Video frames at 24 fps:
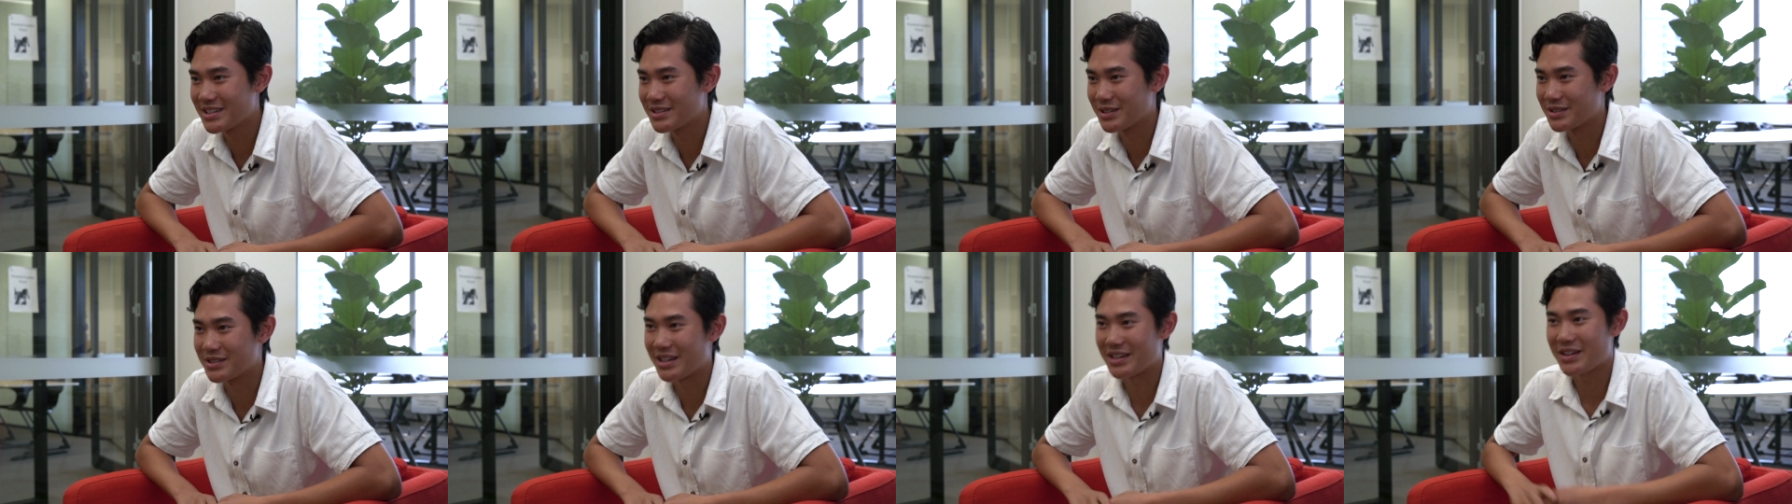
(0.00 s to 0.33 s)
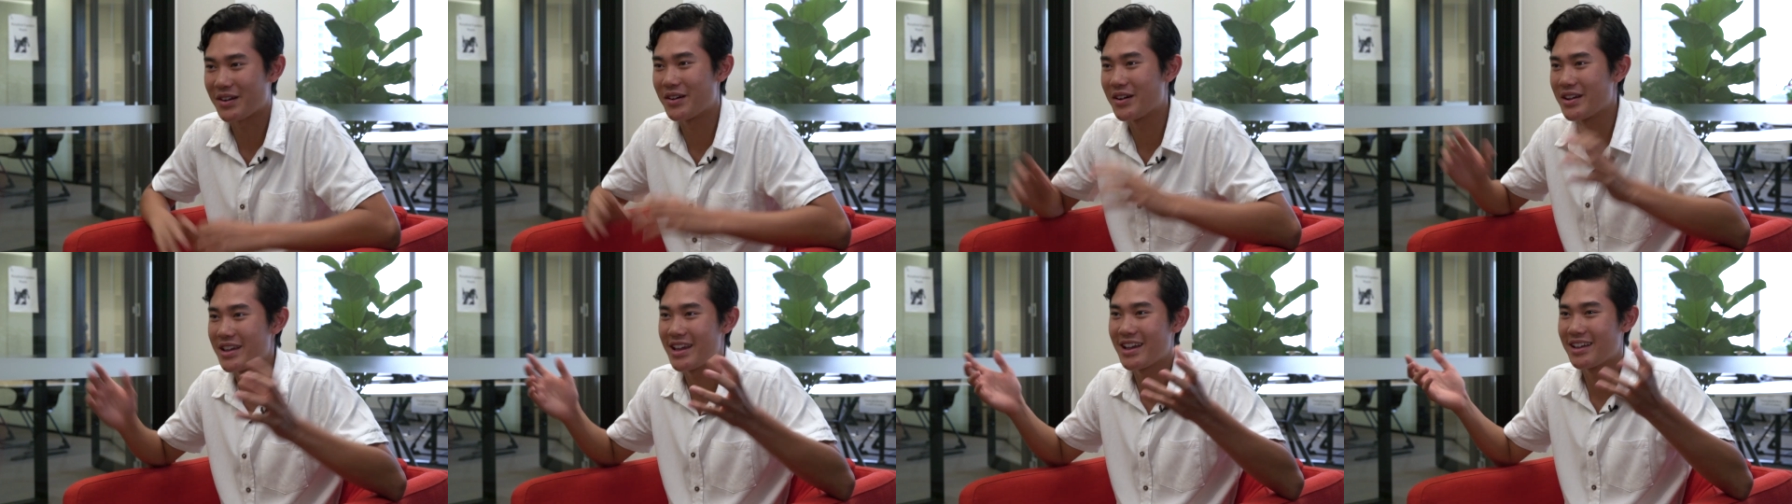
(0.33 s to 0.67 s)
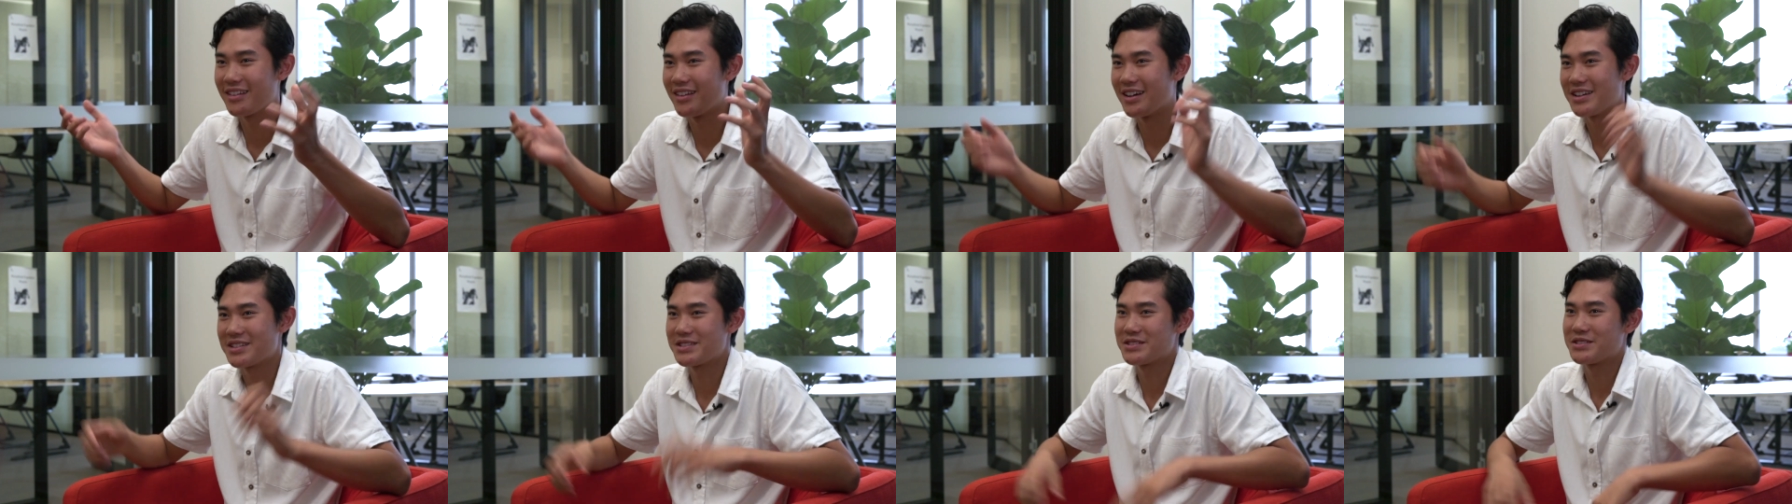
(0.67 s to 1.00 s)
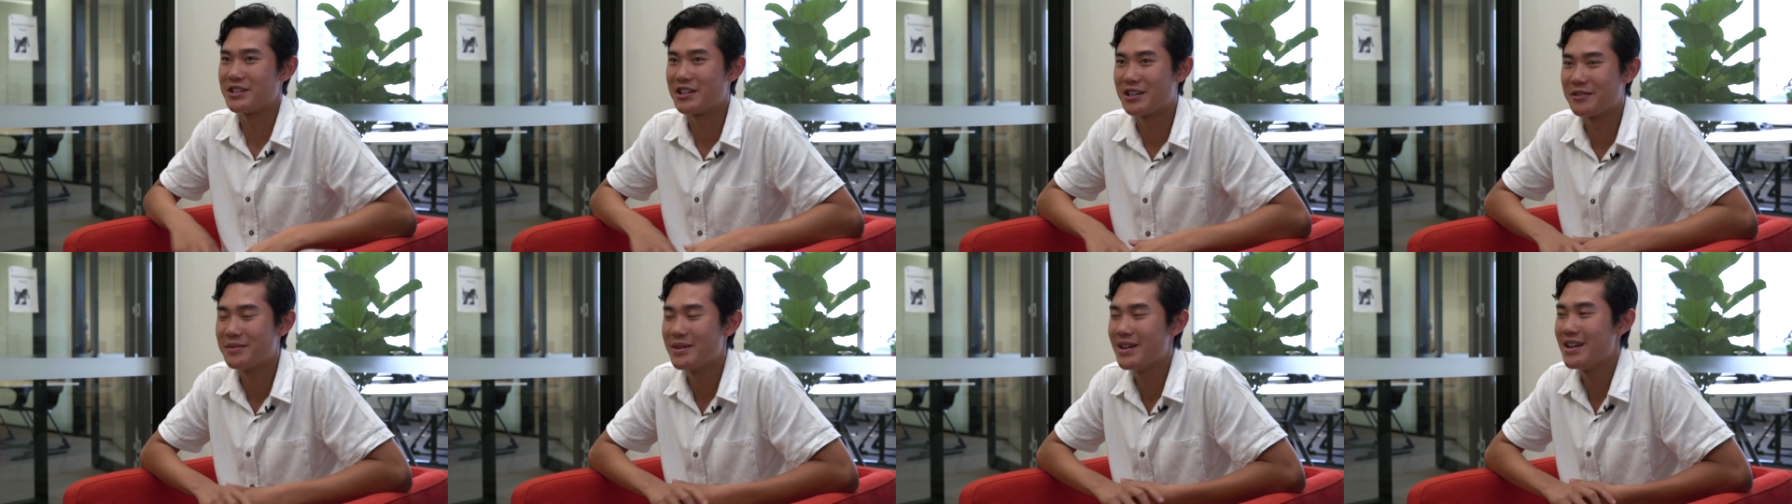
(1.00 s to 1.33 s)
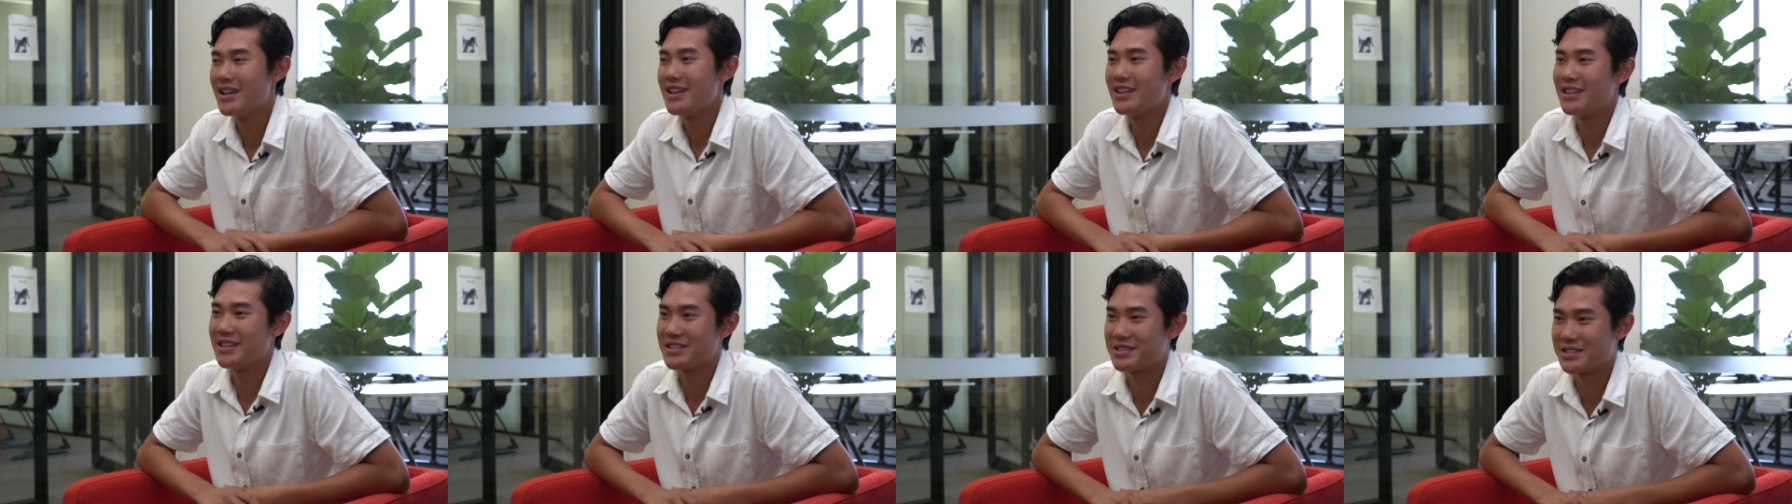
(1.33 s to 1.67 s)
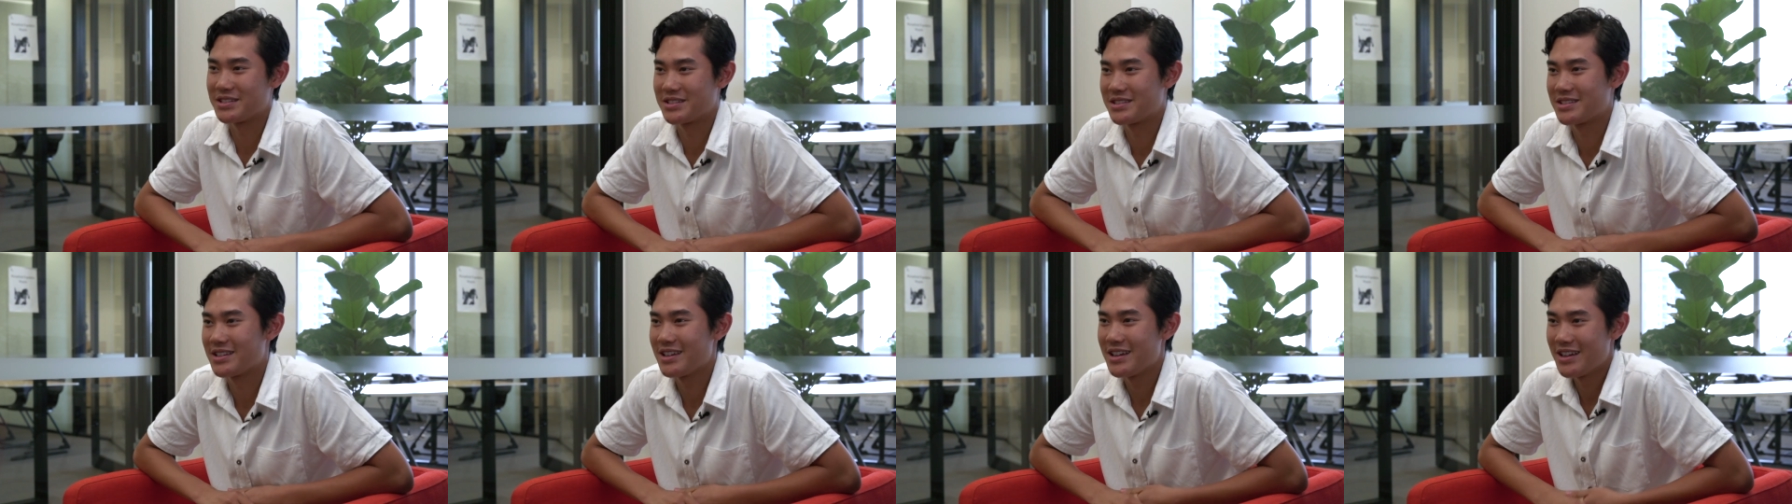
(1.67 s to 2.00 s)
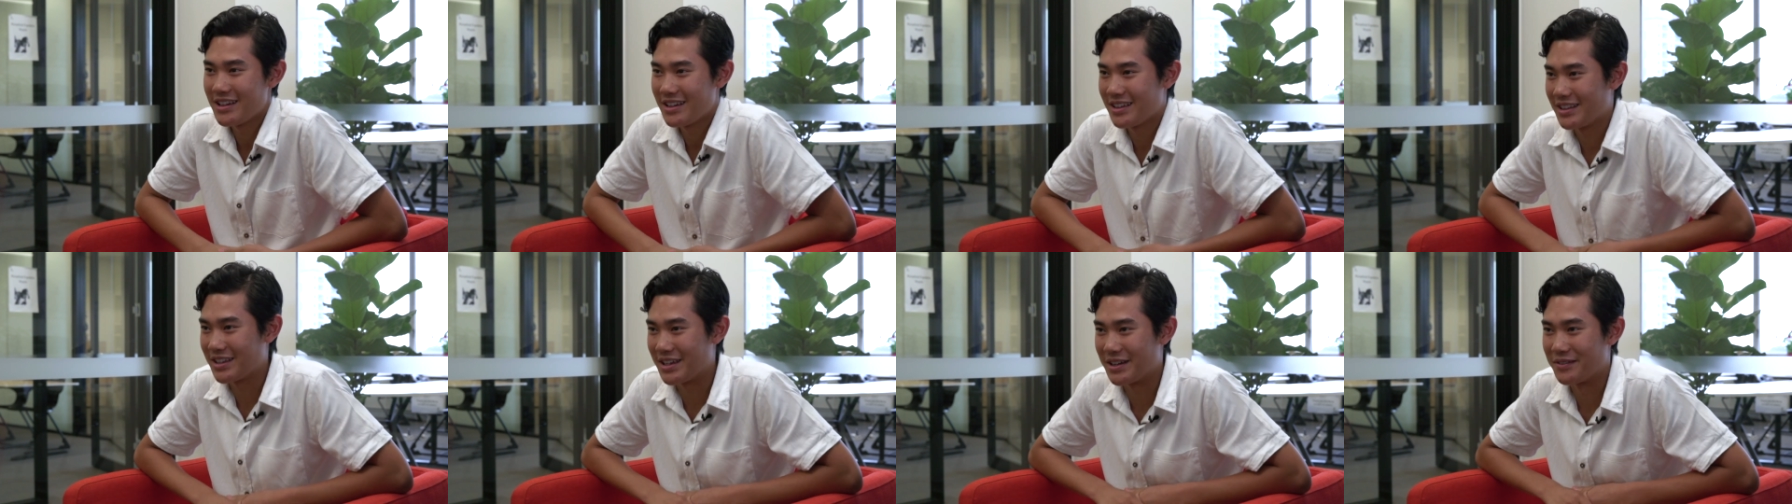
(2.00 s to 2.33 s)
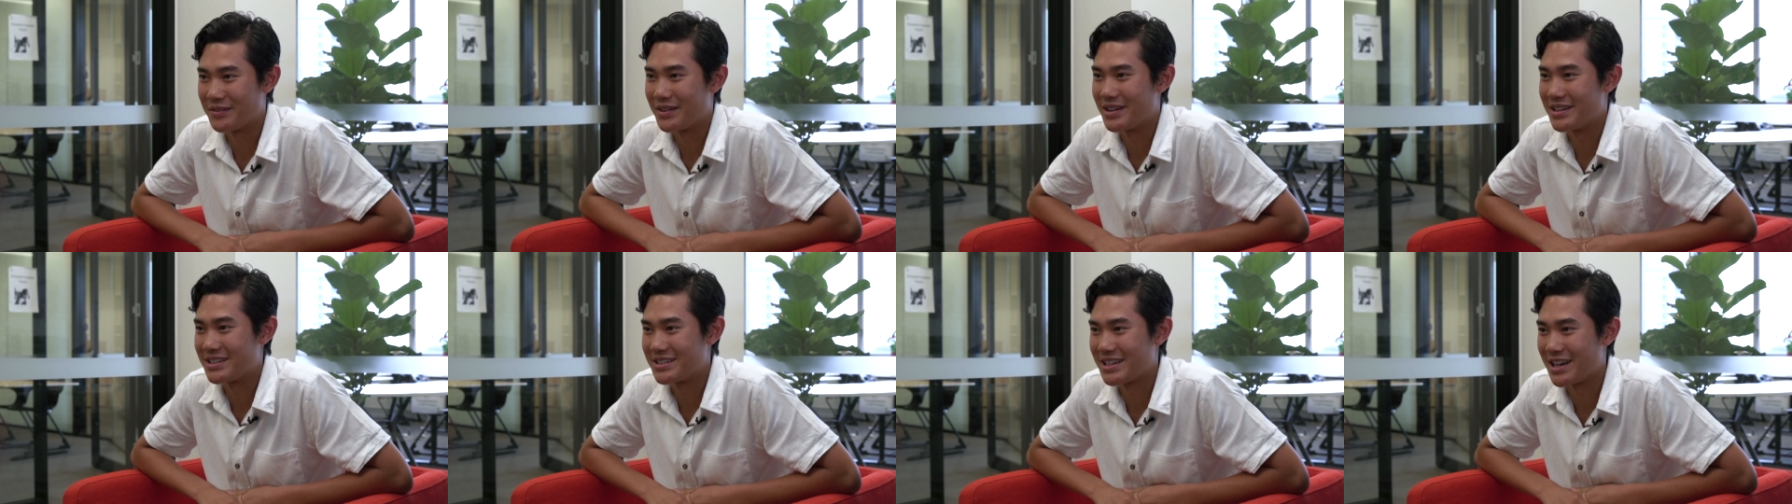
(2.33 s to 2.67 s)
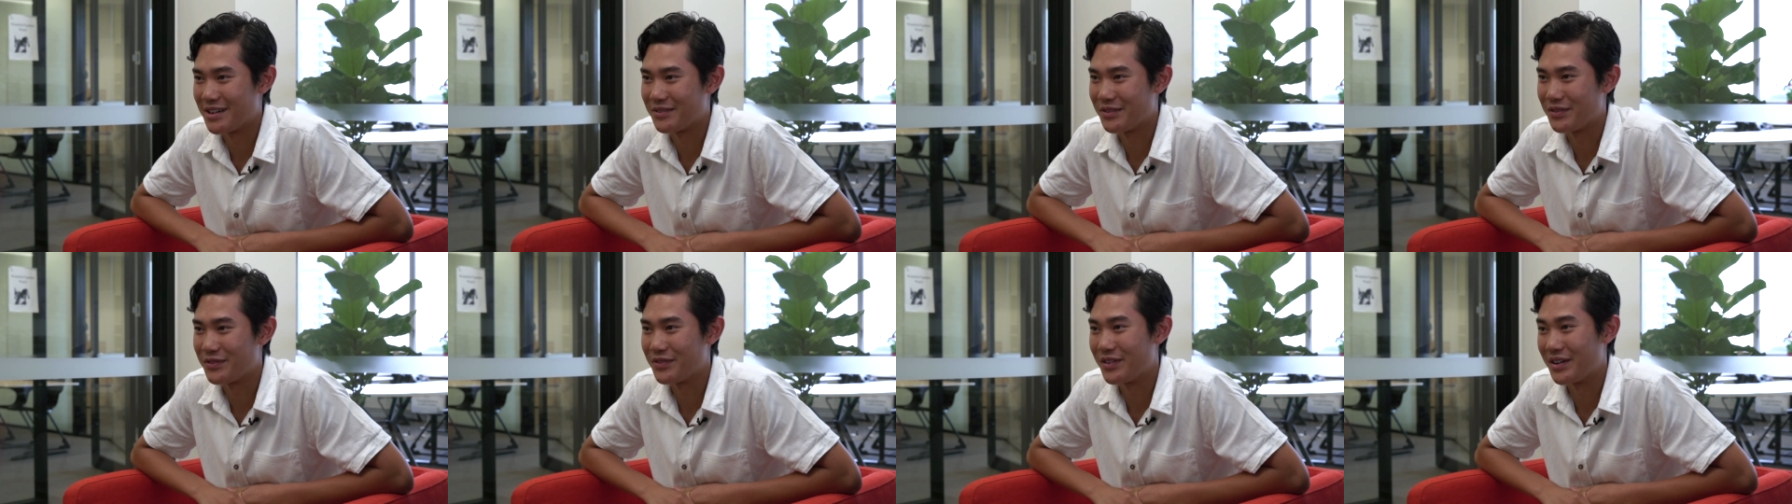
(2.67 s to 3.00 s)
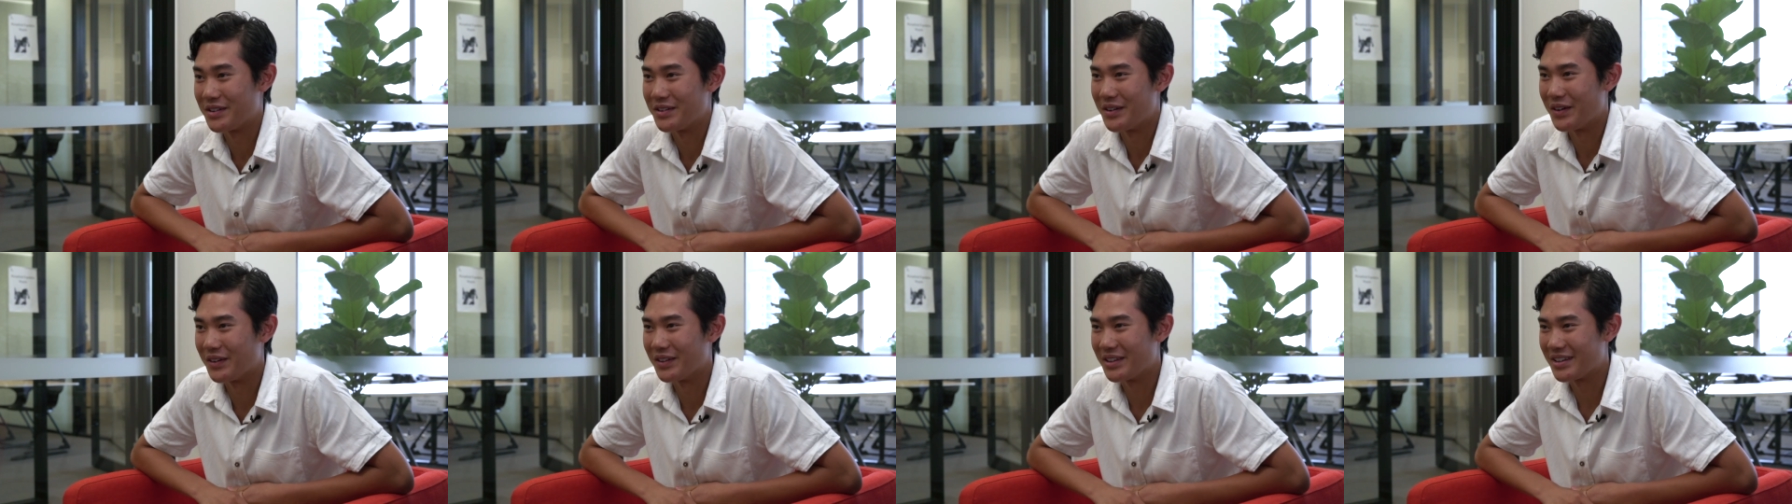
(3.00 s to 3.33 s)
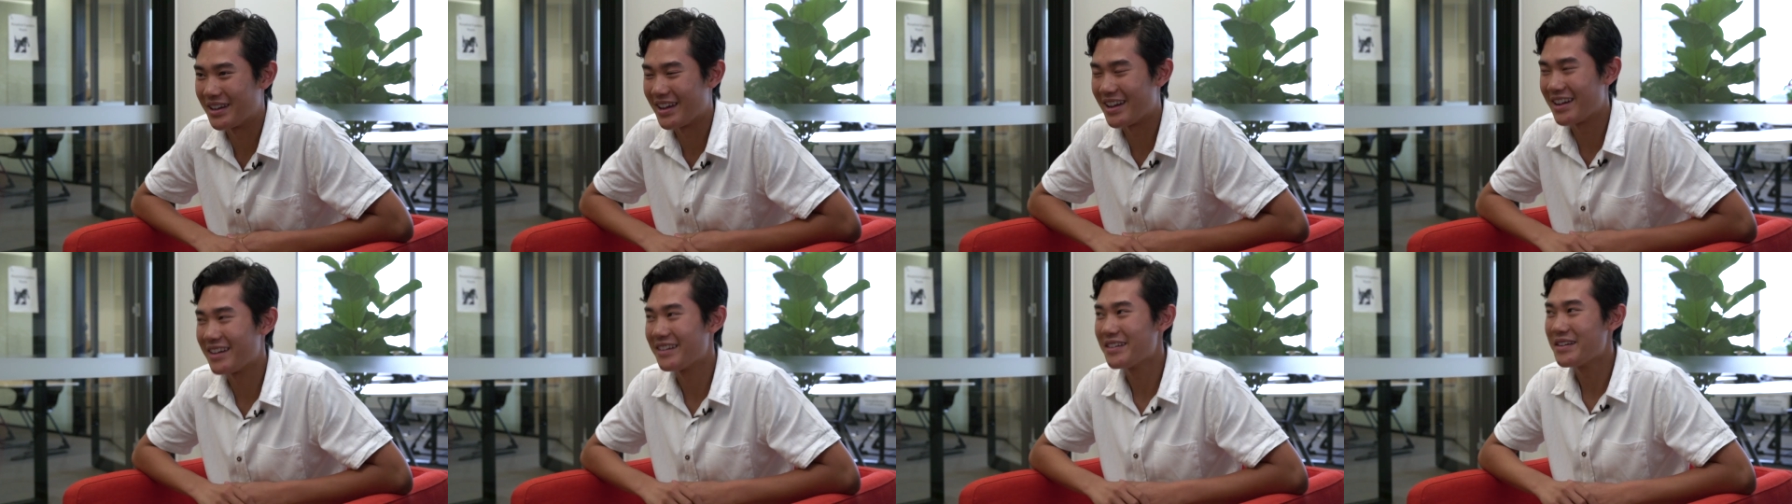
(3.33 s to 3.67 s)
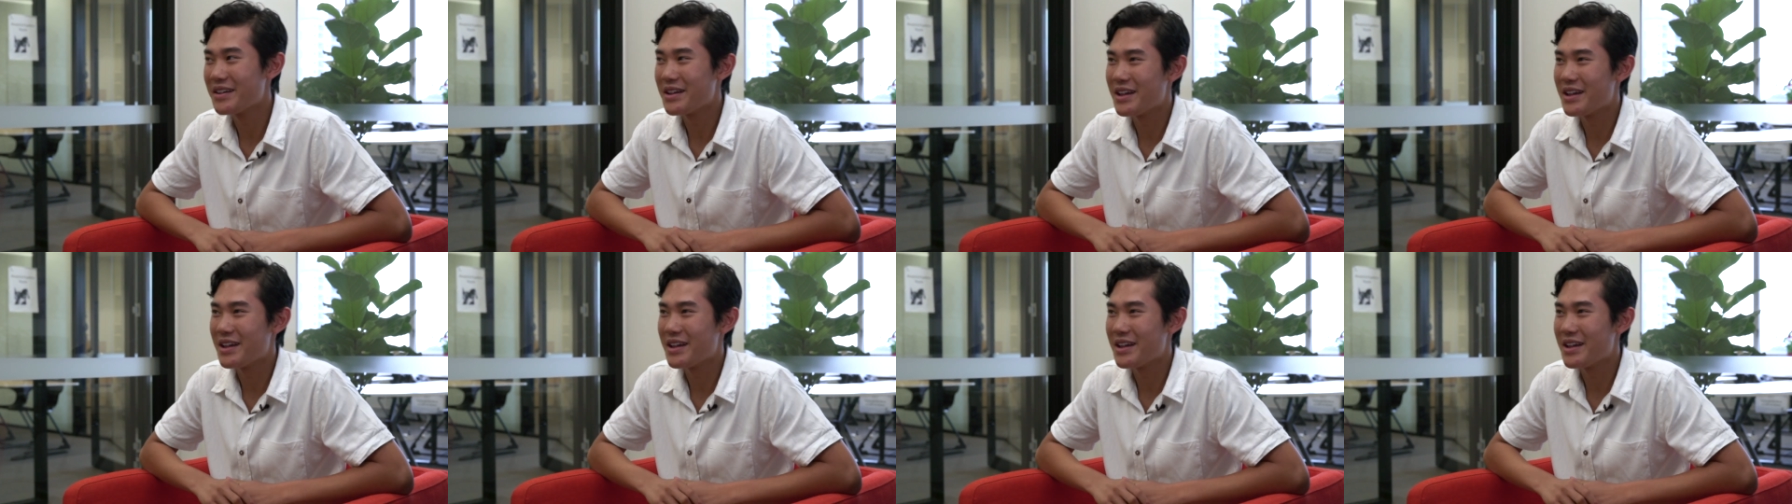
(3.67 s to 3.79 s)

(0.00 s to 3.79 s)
So I was like, oh yeah, last term, let's just get ready to have a fun holiday.